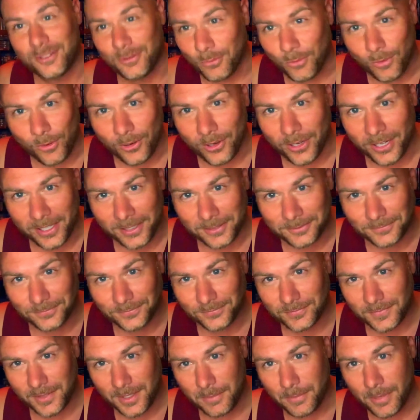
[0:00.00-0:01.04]
Warning.
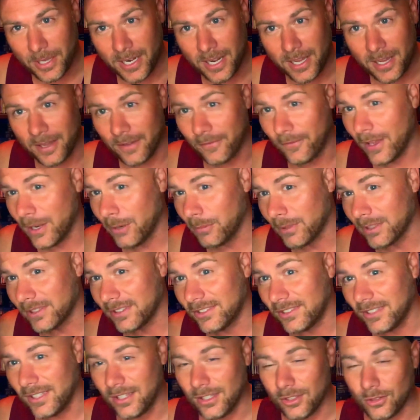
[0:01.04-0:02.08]
But uh, if anyone's
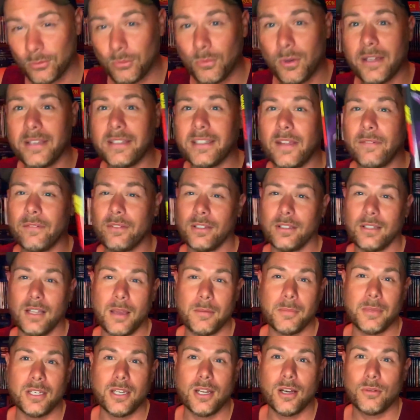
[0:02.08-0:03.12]
seen this one, definitely
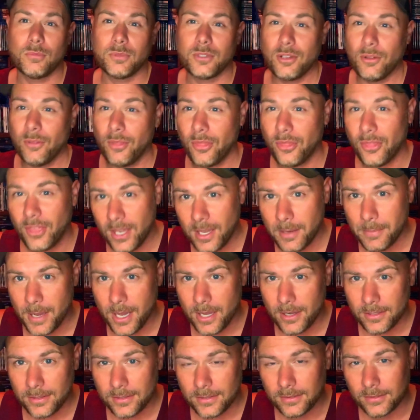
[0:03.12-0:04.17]
let me know what you think
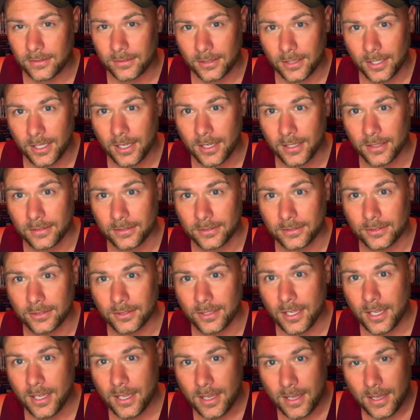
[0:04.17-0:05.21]
about it, because
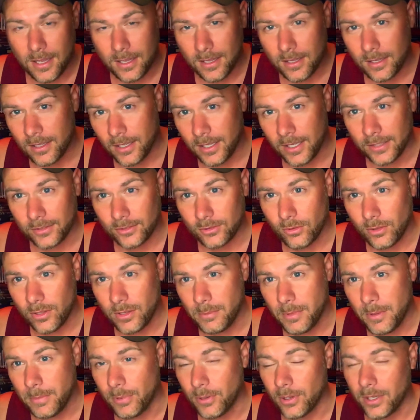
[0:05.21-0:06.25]
it's going to
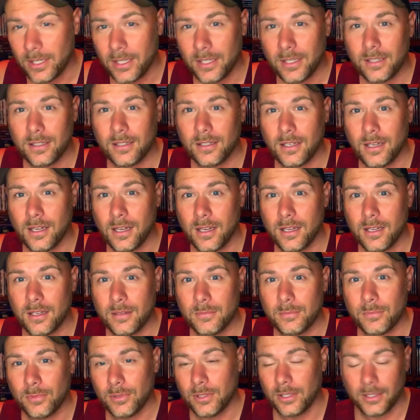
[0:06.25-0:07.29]
be putting uh,
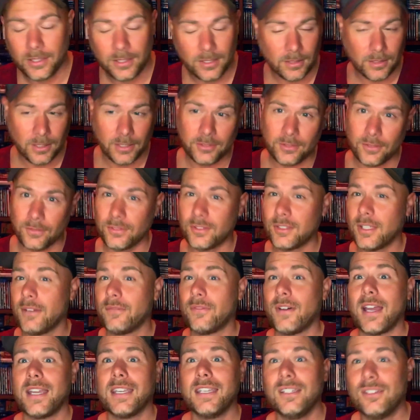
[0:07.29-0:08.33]
in the list of stuff
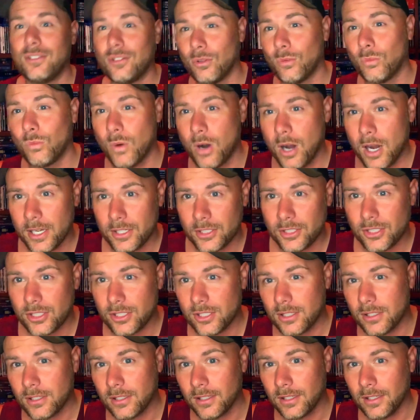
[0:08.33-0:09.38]
I need to
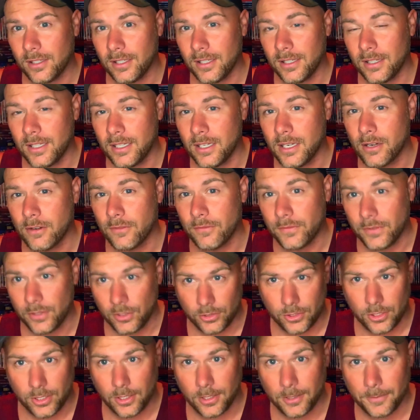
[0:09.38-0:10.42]
watch in the near
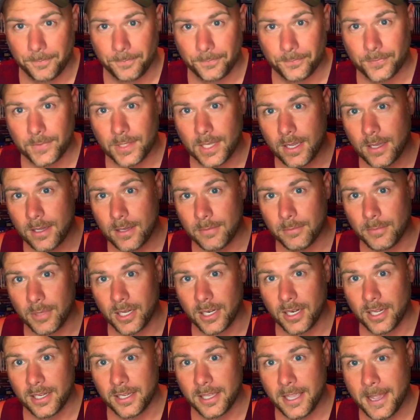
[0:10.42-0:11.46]
future.
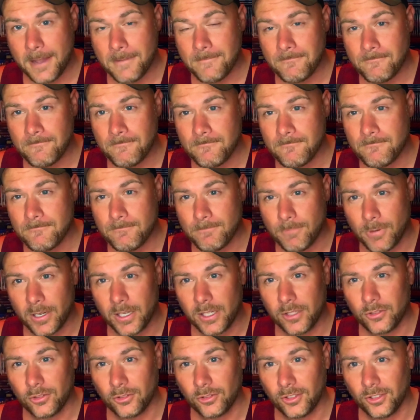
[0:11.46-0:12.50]
But uh, yeah, pretty
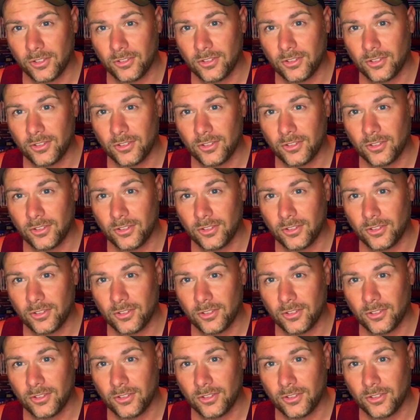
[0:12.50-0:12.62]
interesting